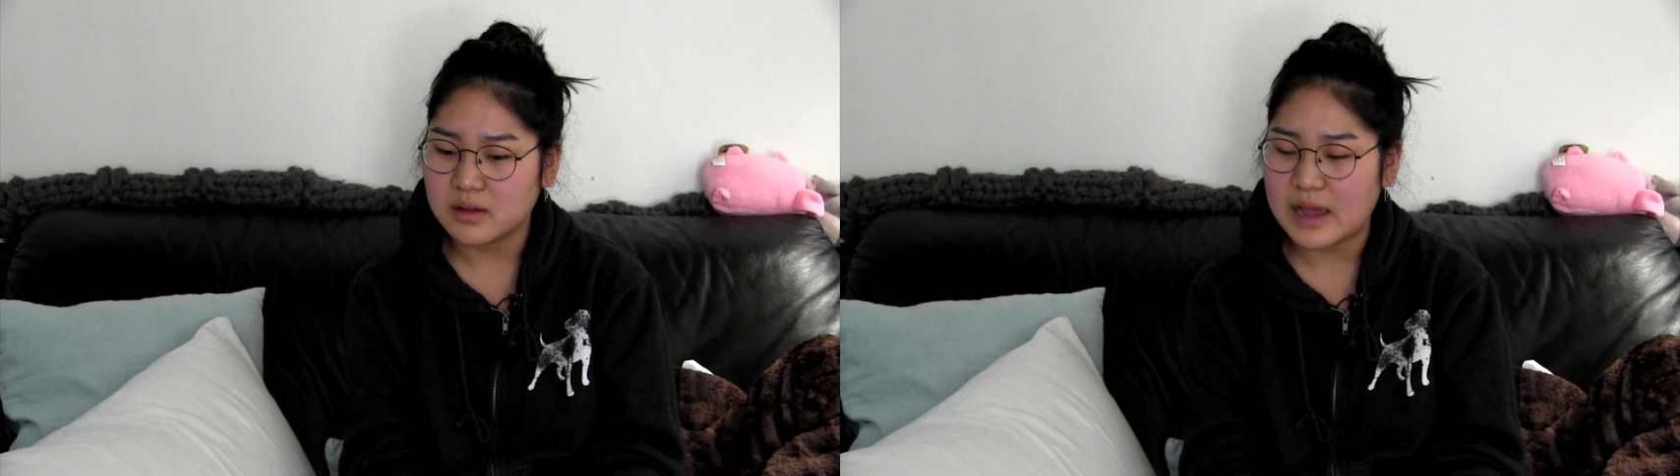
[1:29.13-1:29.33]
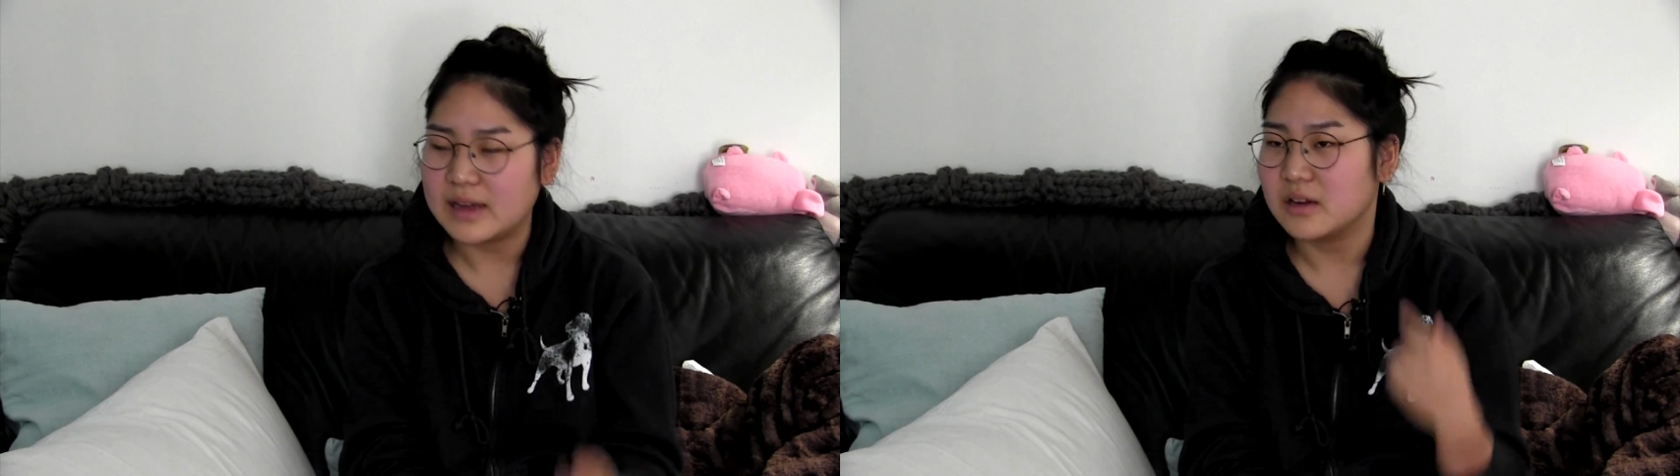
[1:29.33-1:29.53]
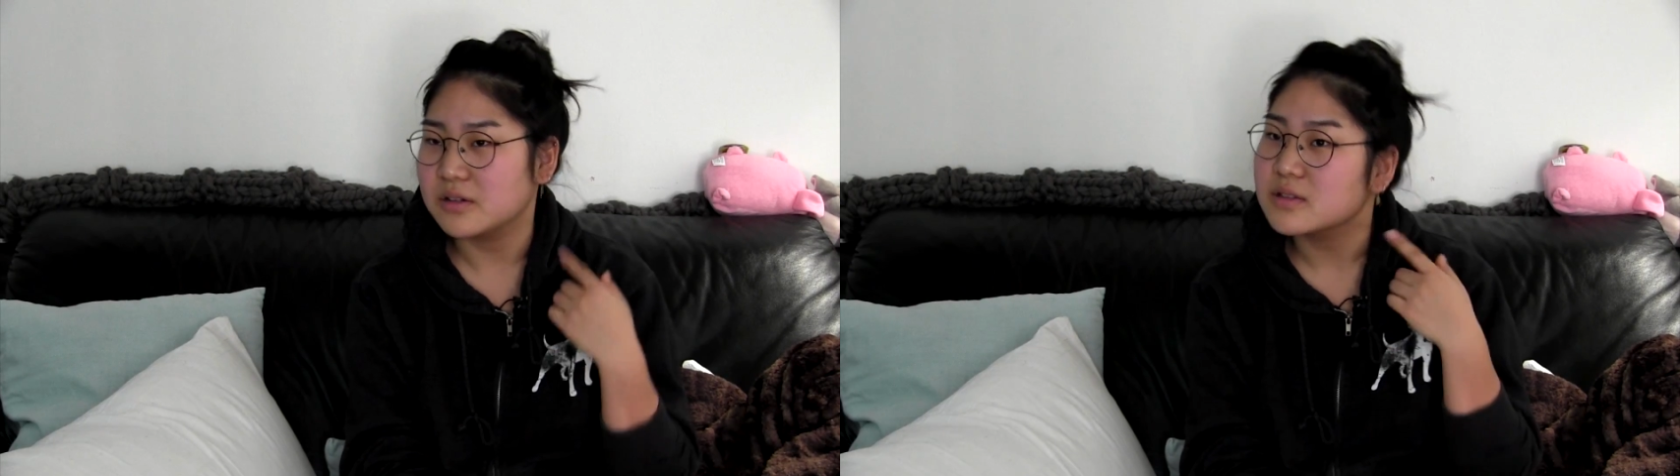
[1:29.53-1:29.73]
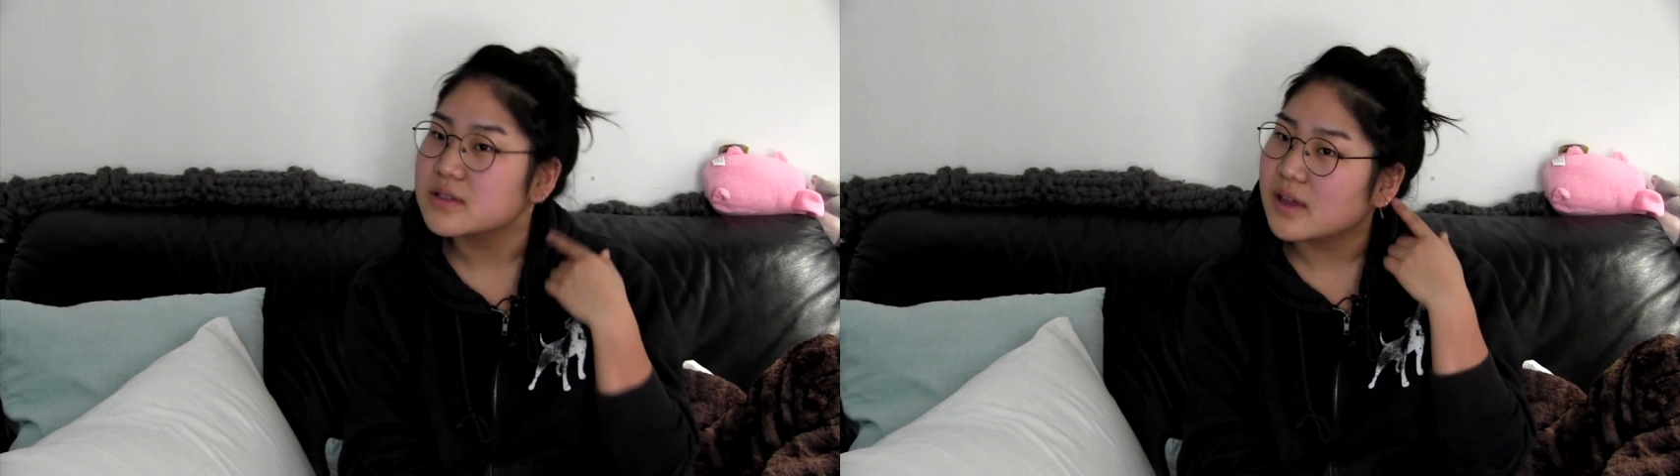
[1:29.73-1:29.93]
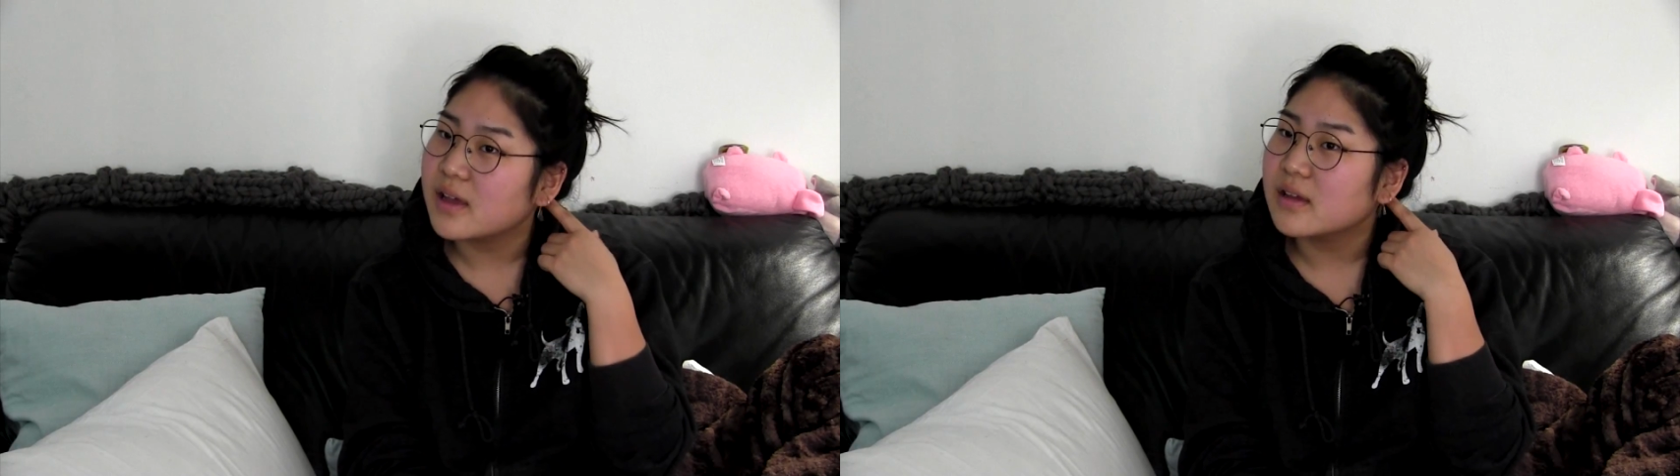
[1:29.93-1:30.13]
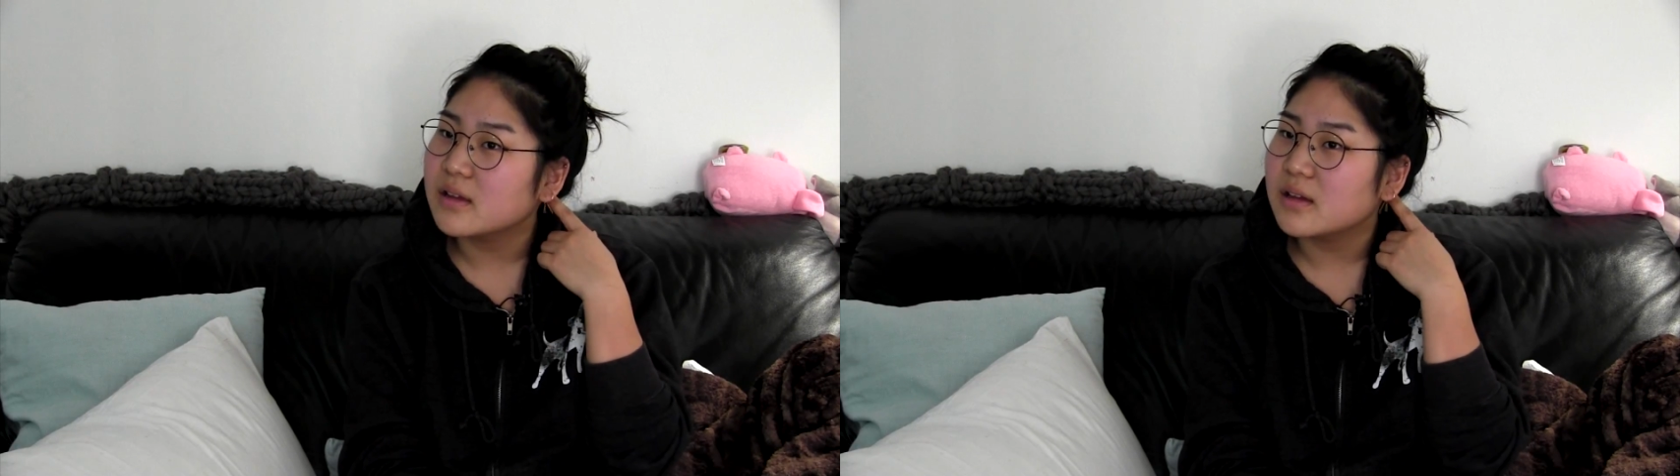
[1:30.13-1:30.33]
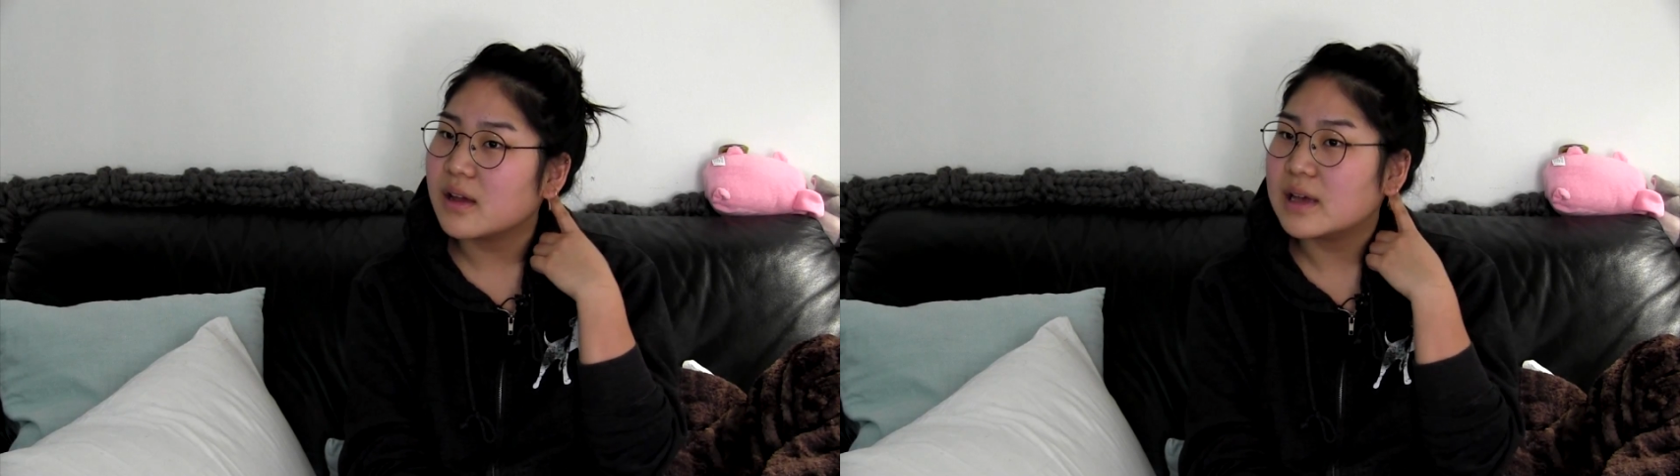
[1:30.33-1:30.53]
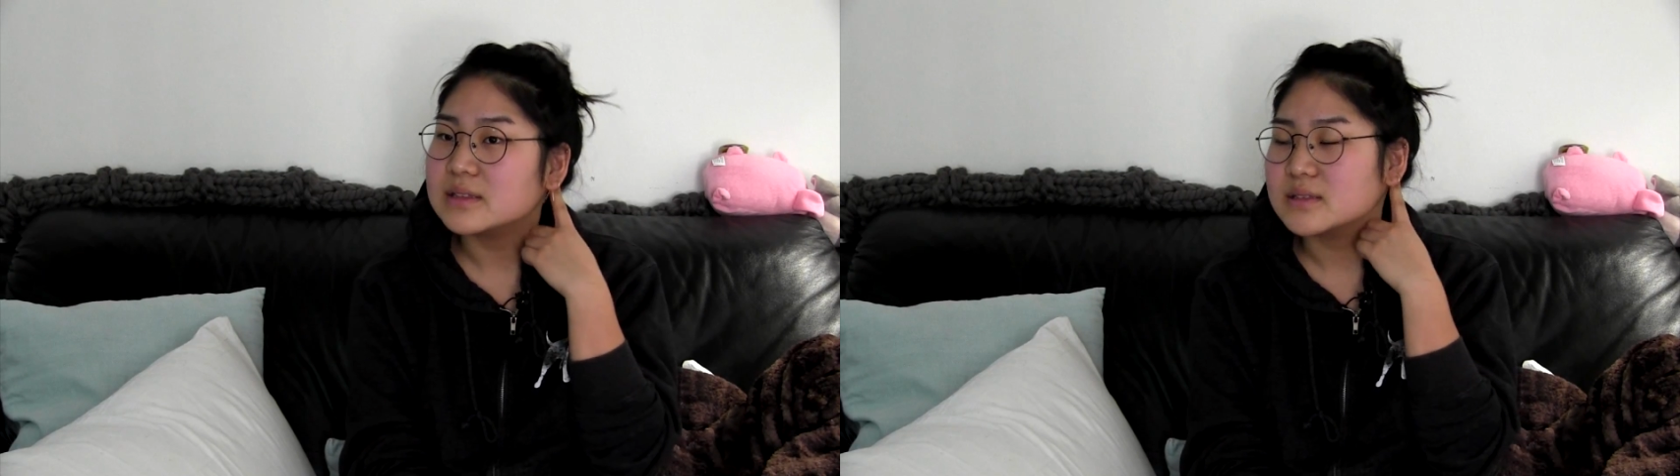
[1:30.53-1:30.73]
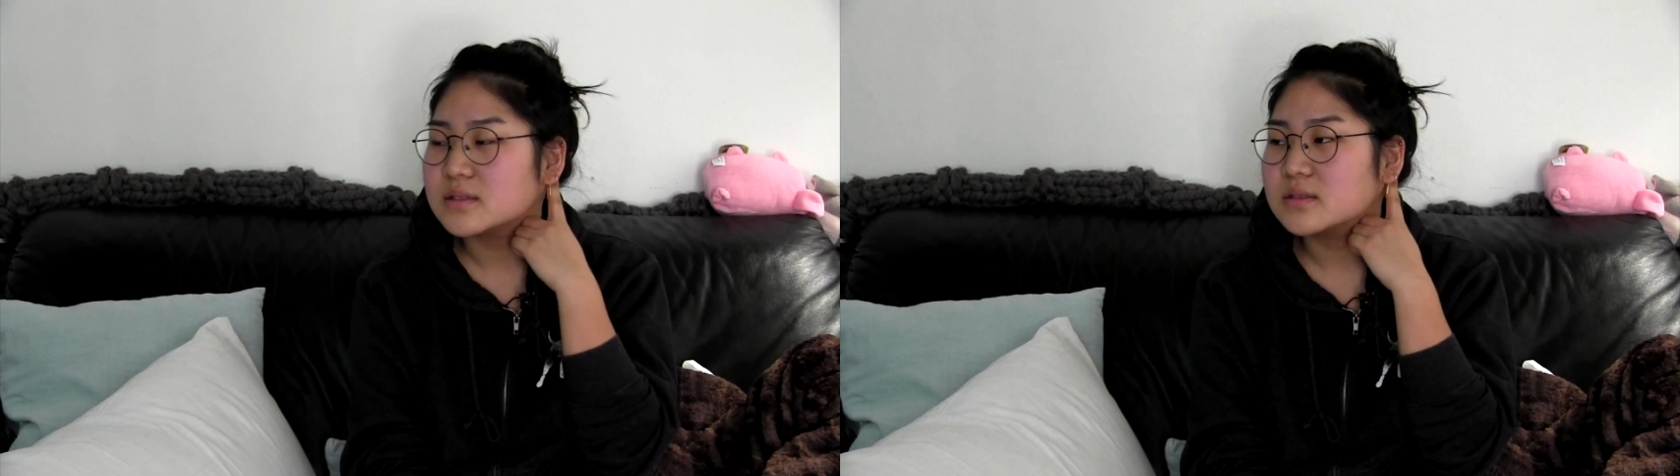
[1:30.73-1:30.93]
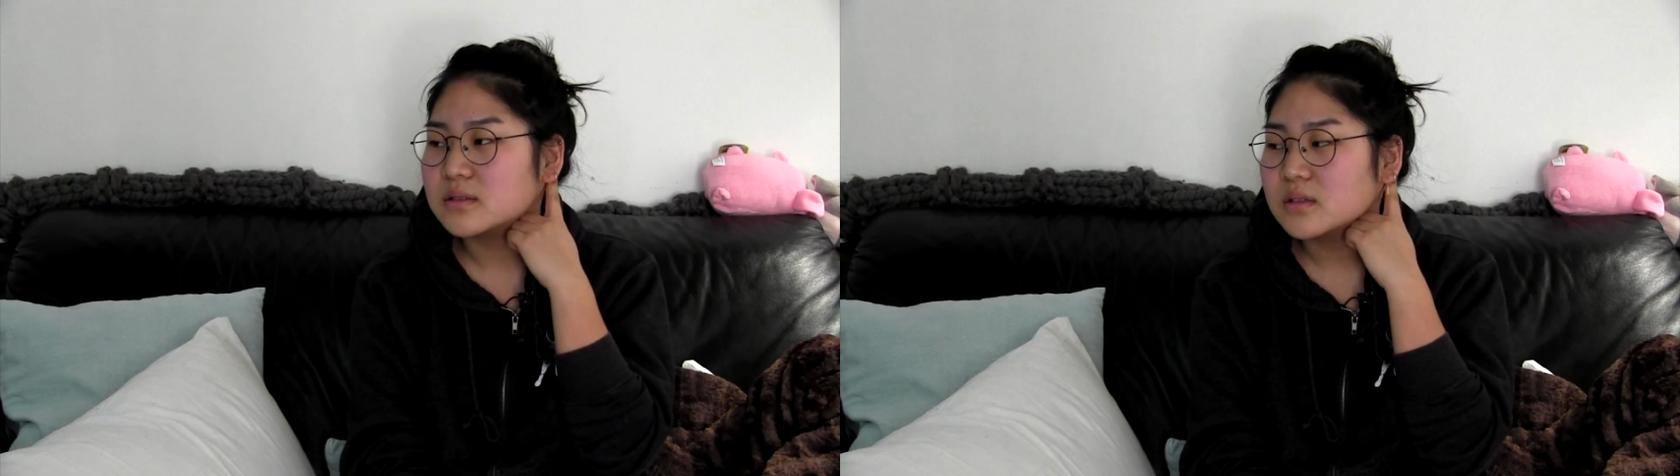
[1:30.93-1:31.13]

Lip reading: I noticed that as